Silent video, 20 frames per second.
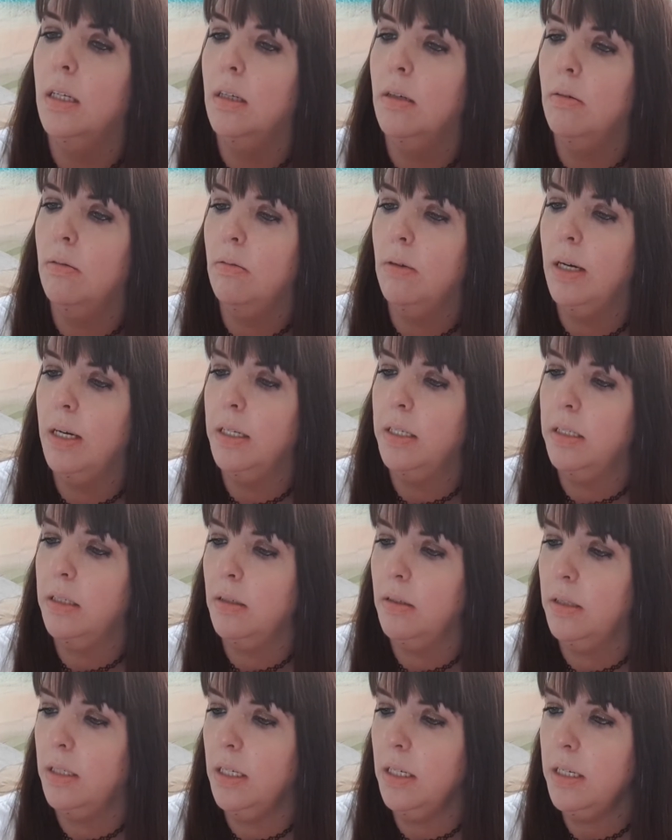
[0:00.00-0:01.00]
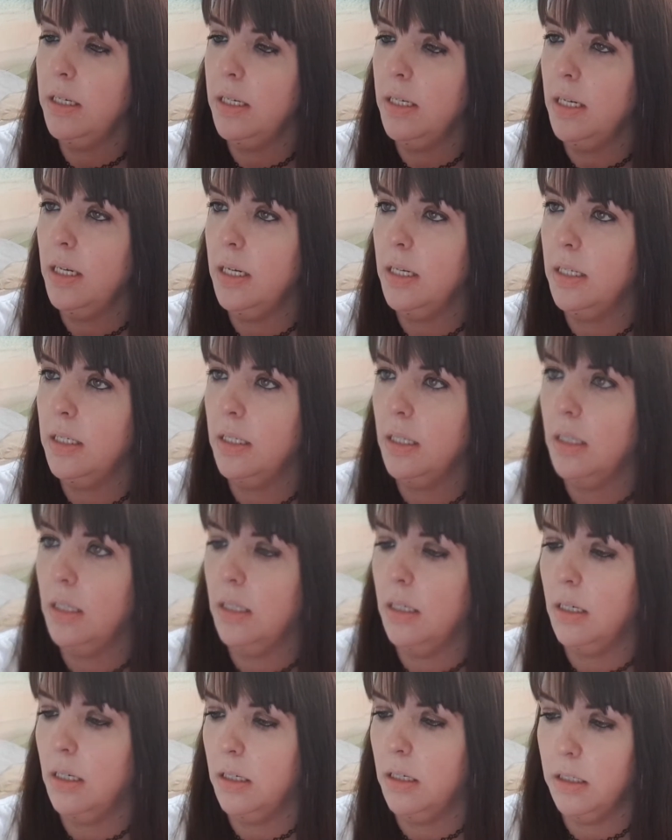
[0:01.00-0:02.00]
Right, so this is
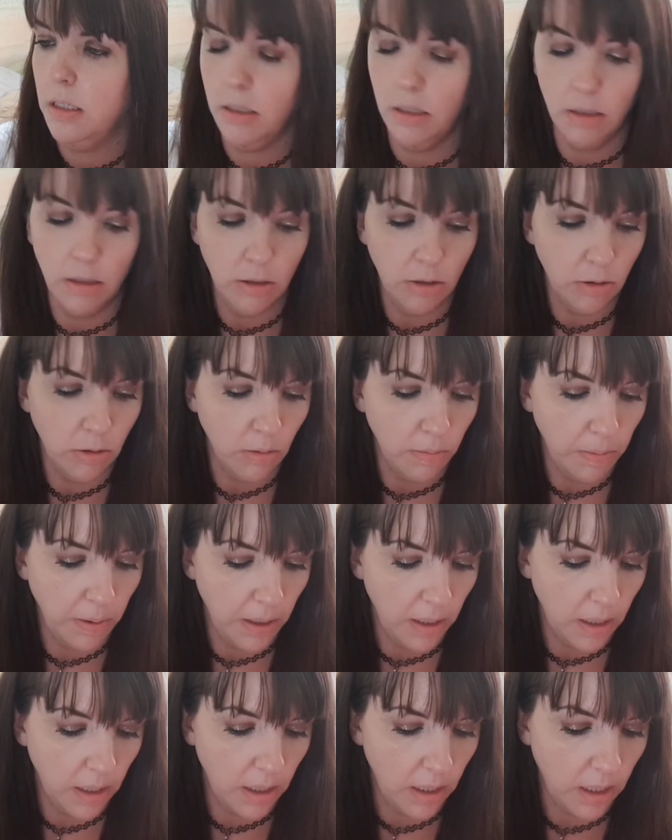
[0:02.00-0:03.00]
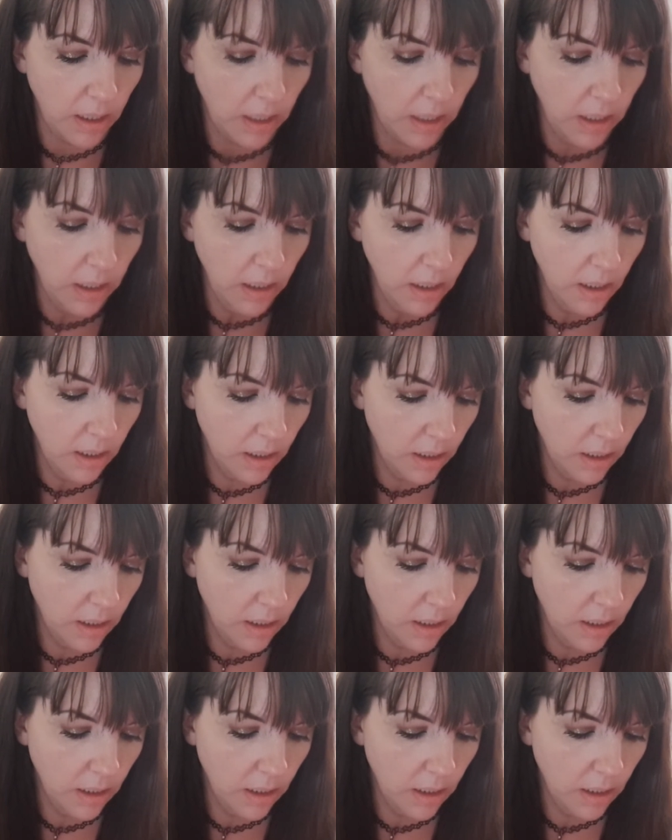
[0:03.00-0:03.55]
the Saint-Tropez